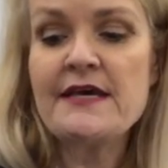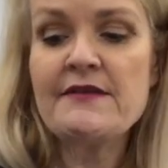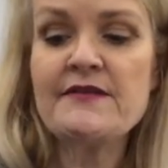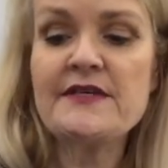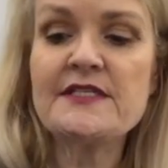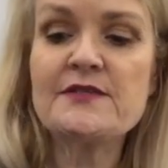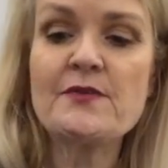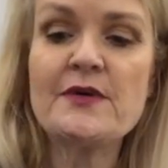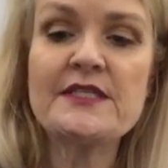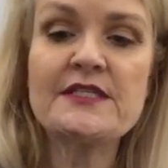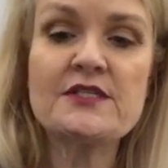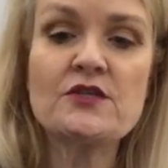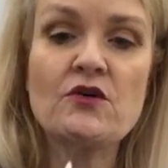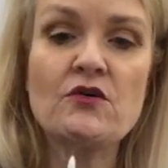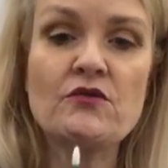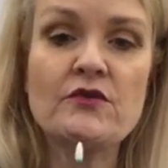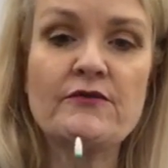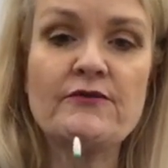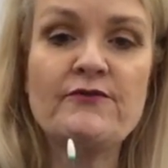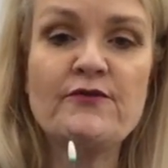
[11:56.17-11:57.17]
This one's
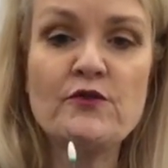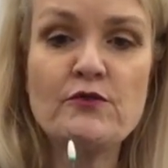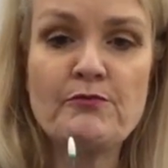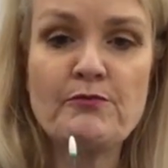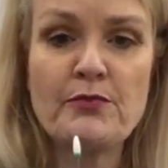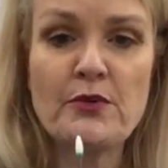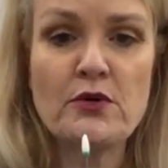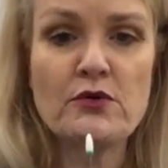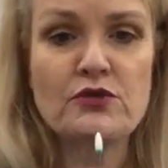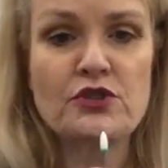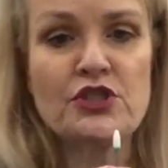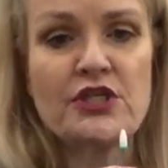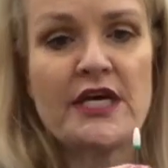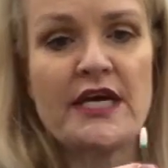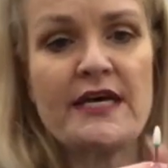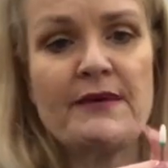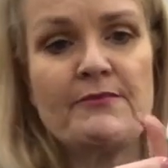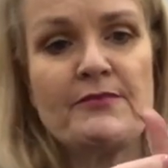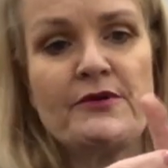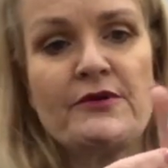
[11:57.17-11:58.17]
called a football
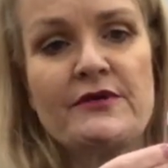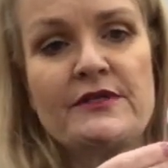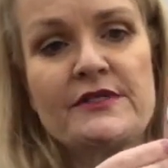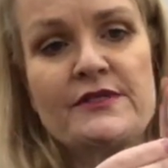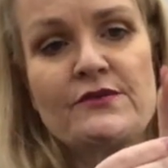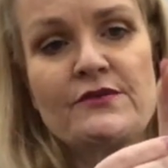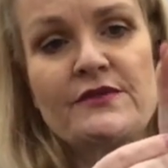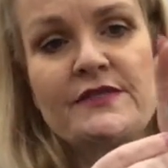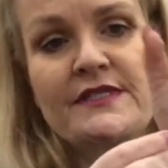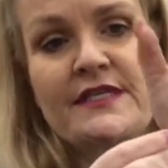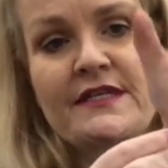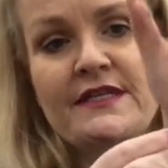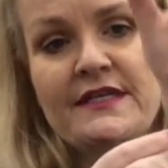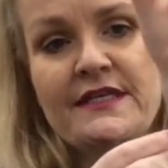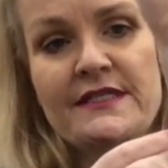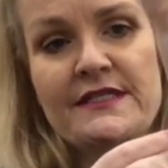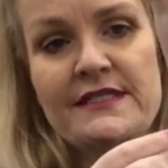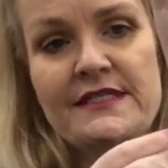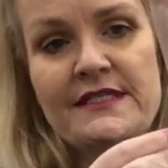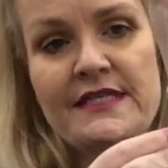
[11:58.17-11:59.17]
shape. You can sort of see
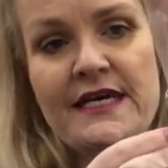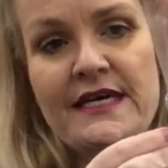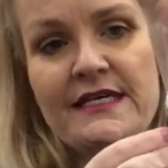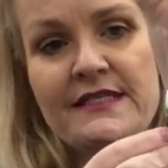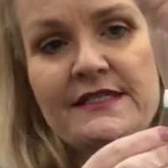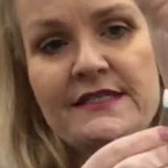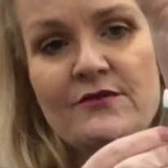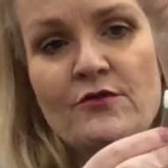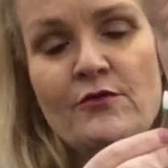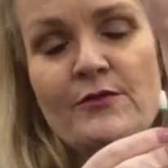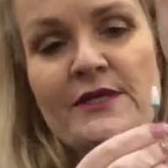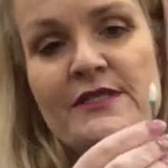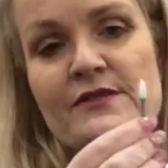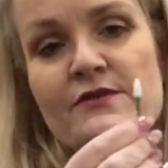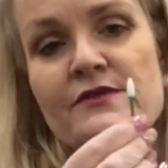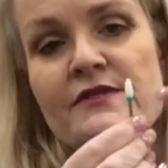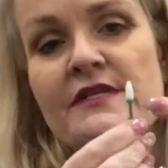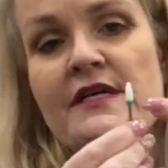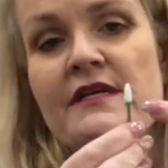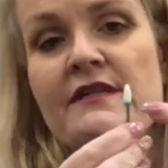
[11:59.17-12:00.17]
that it almost
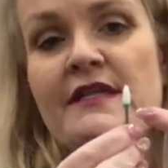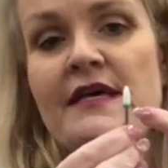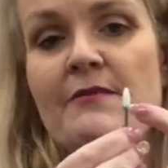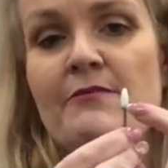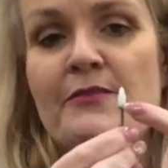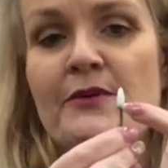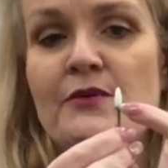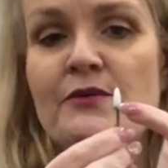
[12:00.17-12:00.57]
looks like that